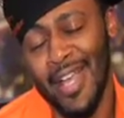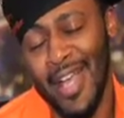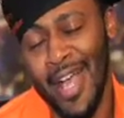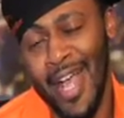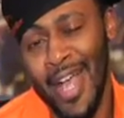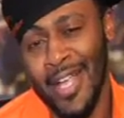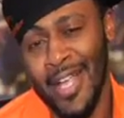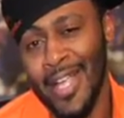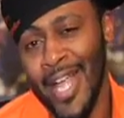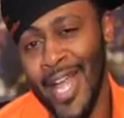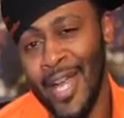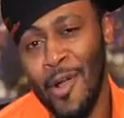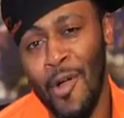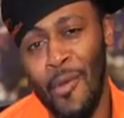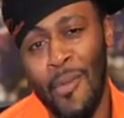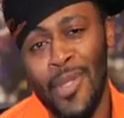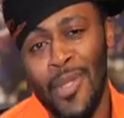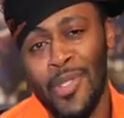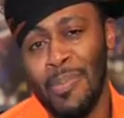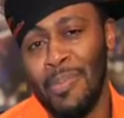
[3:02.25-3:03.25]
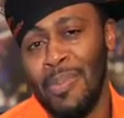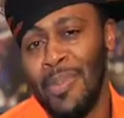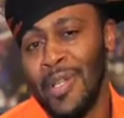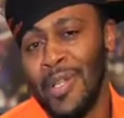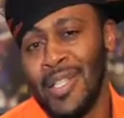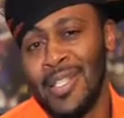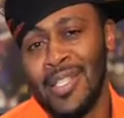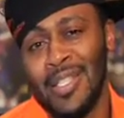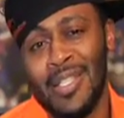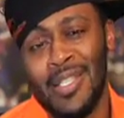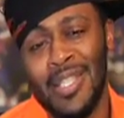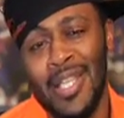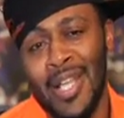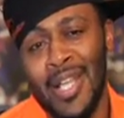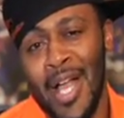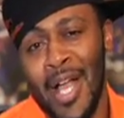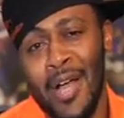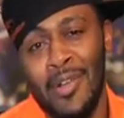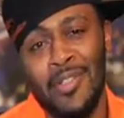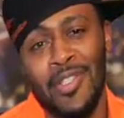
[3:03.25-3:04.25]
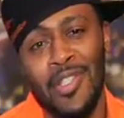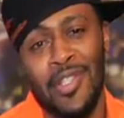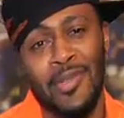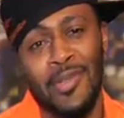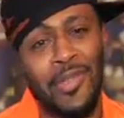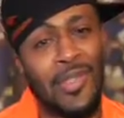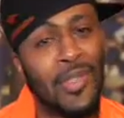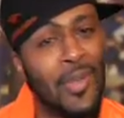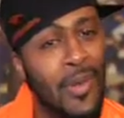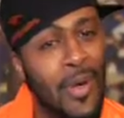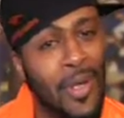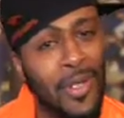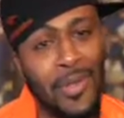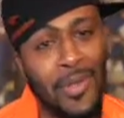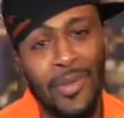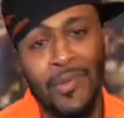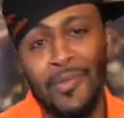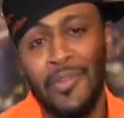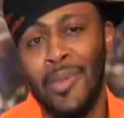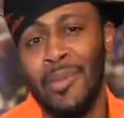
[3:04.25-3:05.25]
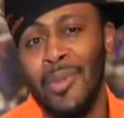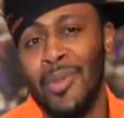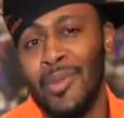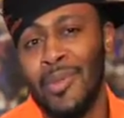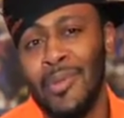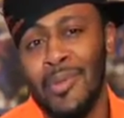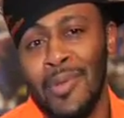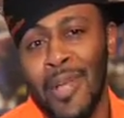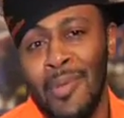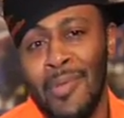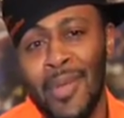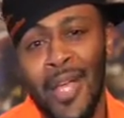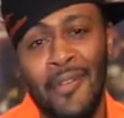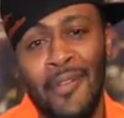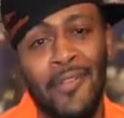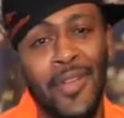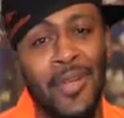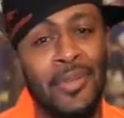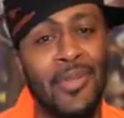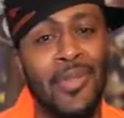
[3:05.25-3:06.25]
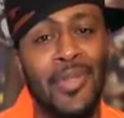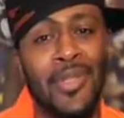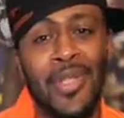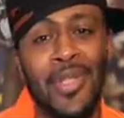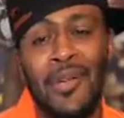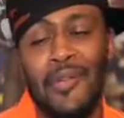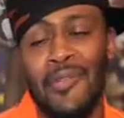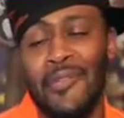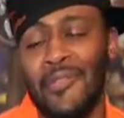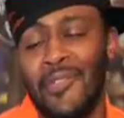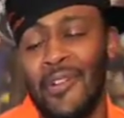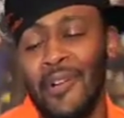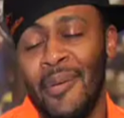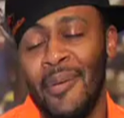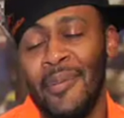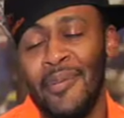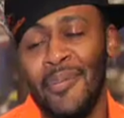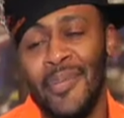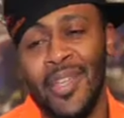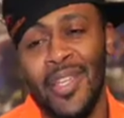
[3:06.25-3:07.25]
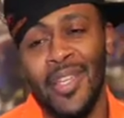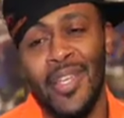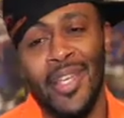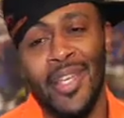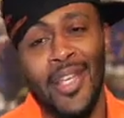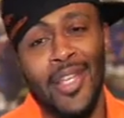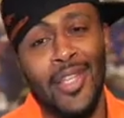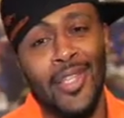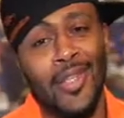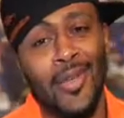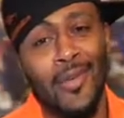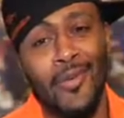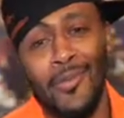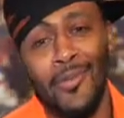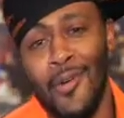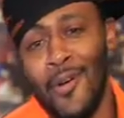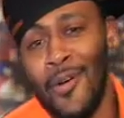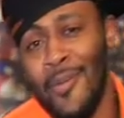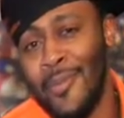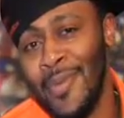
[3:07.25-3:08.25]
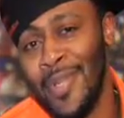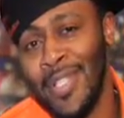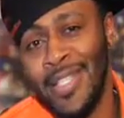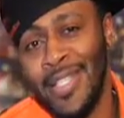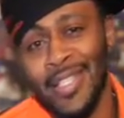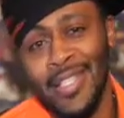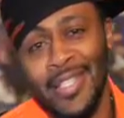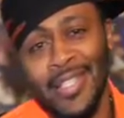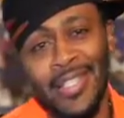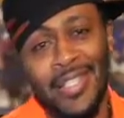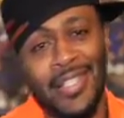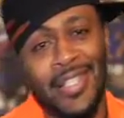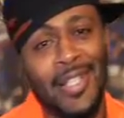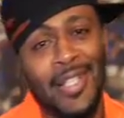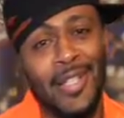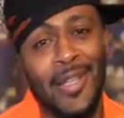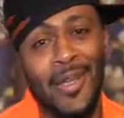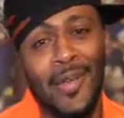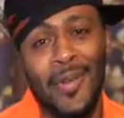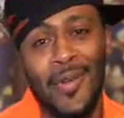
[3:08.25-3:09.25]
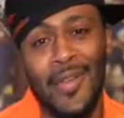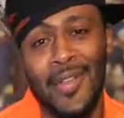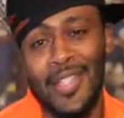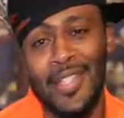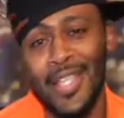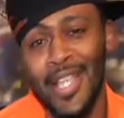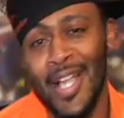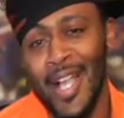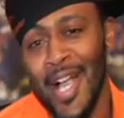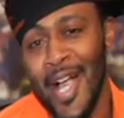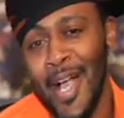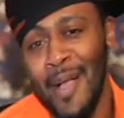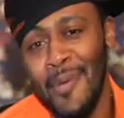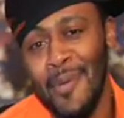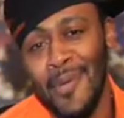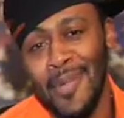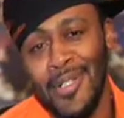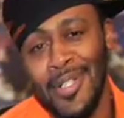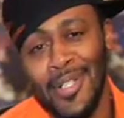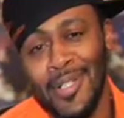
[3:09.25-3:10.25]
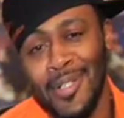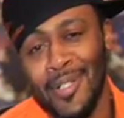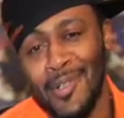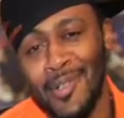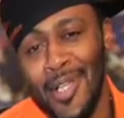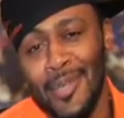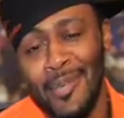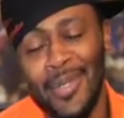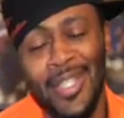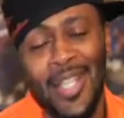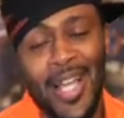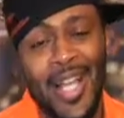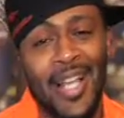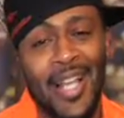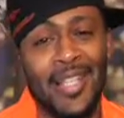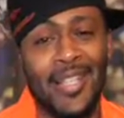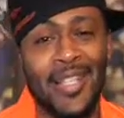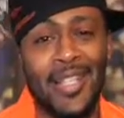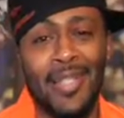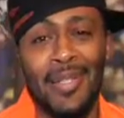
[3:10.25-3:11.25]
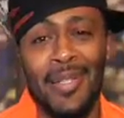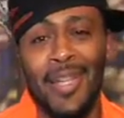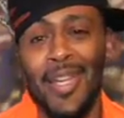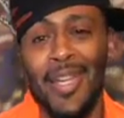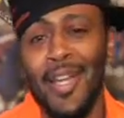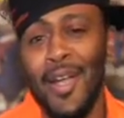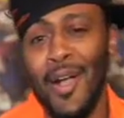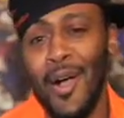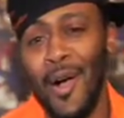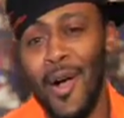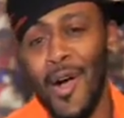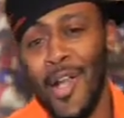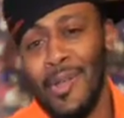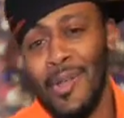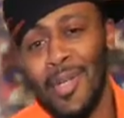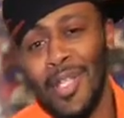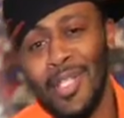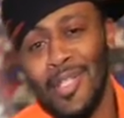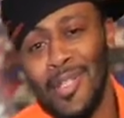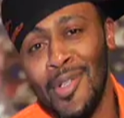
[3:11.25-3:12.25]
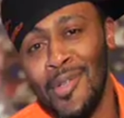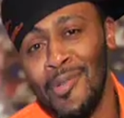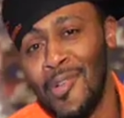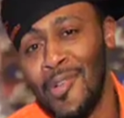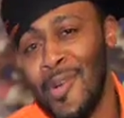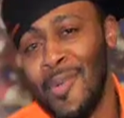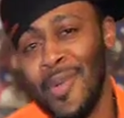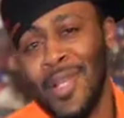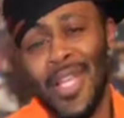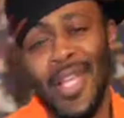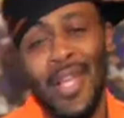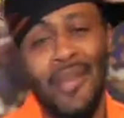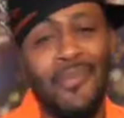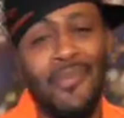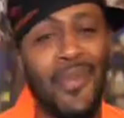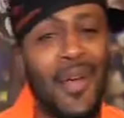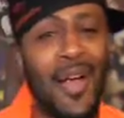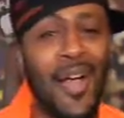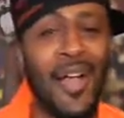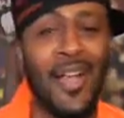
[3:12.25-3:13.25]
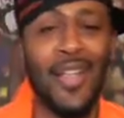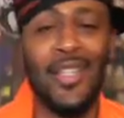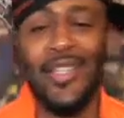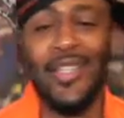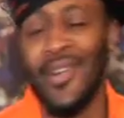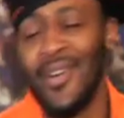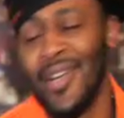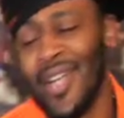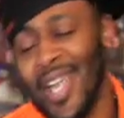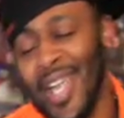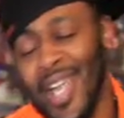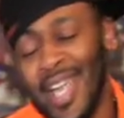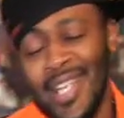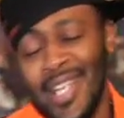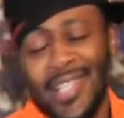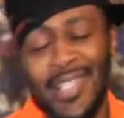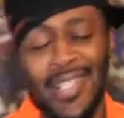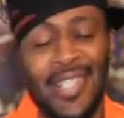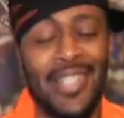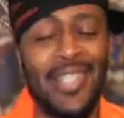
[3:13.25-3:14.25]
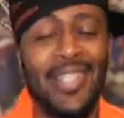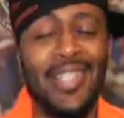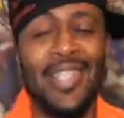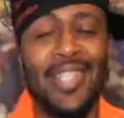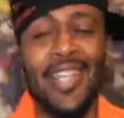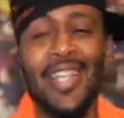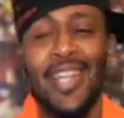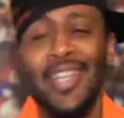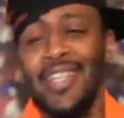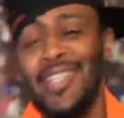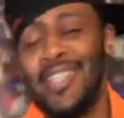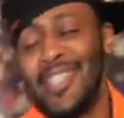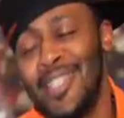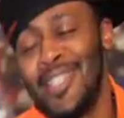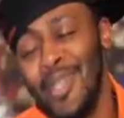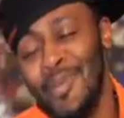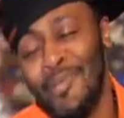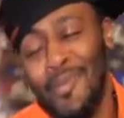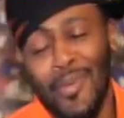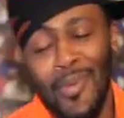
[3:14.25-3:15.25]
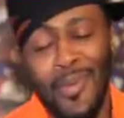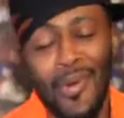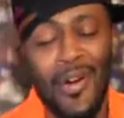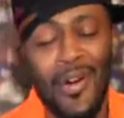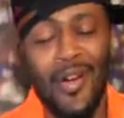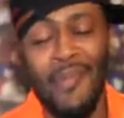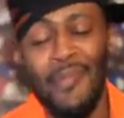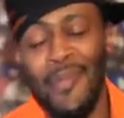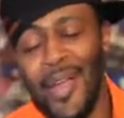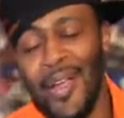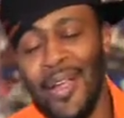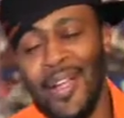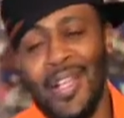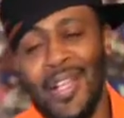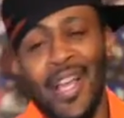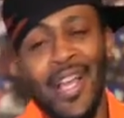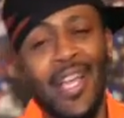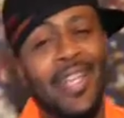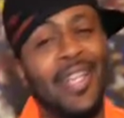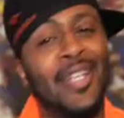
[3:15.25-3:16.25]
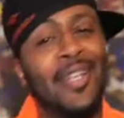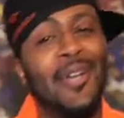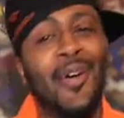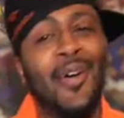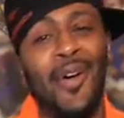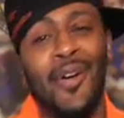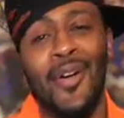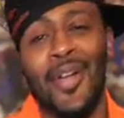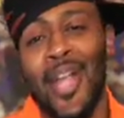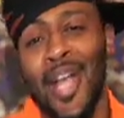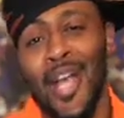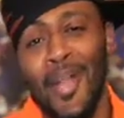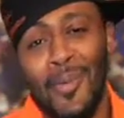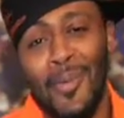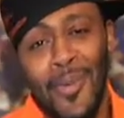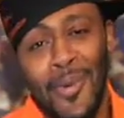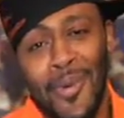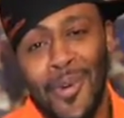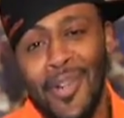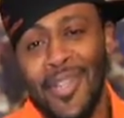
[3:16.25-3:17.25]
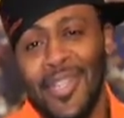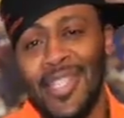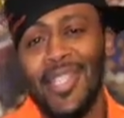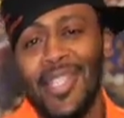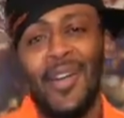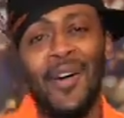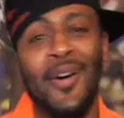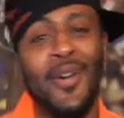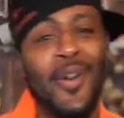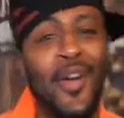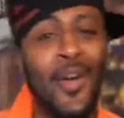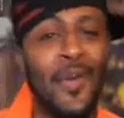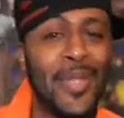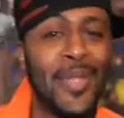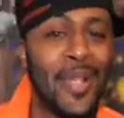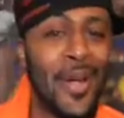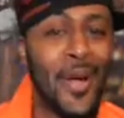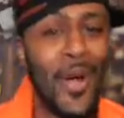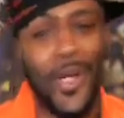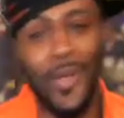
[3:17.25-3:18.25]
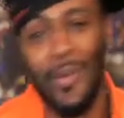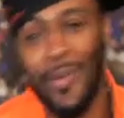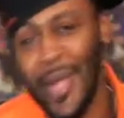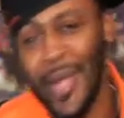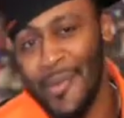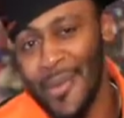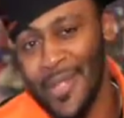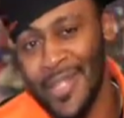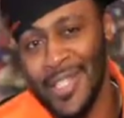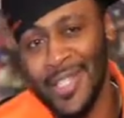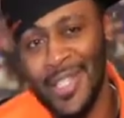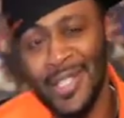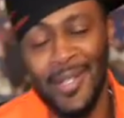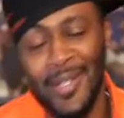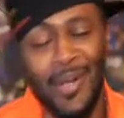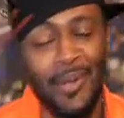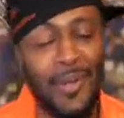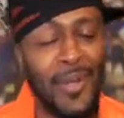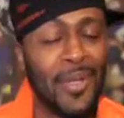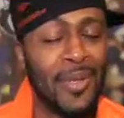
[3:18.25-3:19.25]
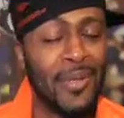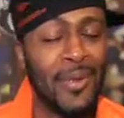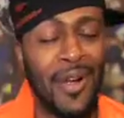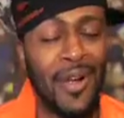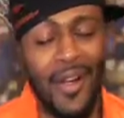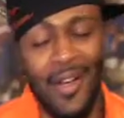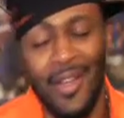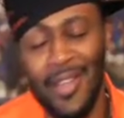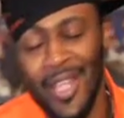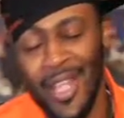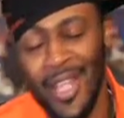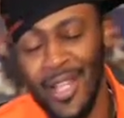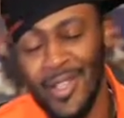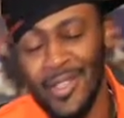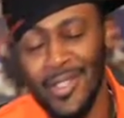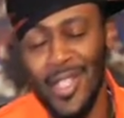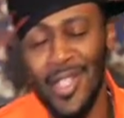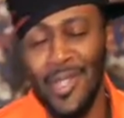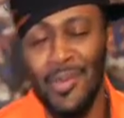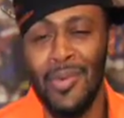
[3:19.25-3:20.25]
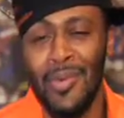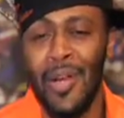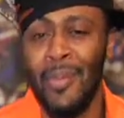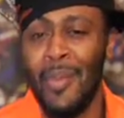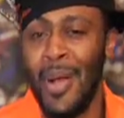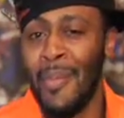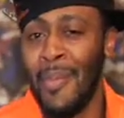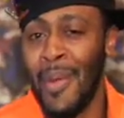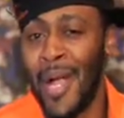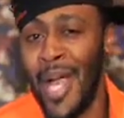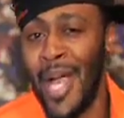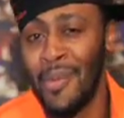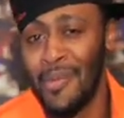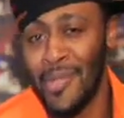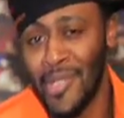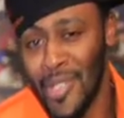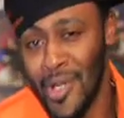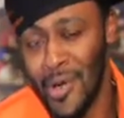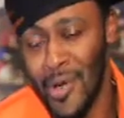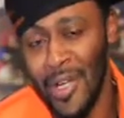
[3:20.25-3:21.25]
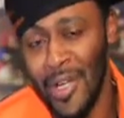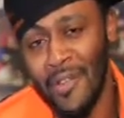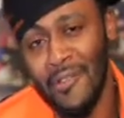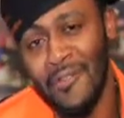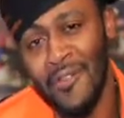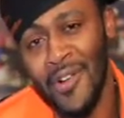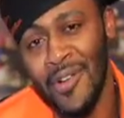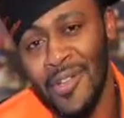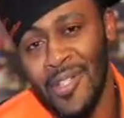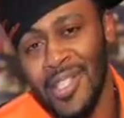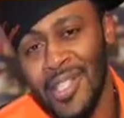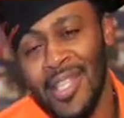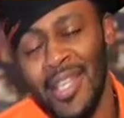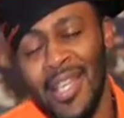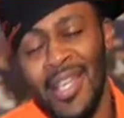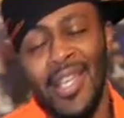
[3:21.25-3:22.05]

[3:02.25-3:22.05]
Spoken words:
I got a whole bunch of books, just sat down and just was going through, flipping through. I flipped through stuff from the Roman, time with the Greek mythology, all the way to the Roman Empire, Dark Ages, Civil War, America, all kind of wars, all the armies, all the weapons. I went through all that, because that's where my mind was going at first.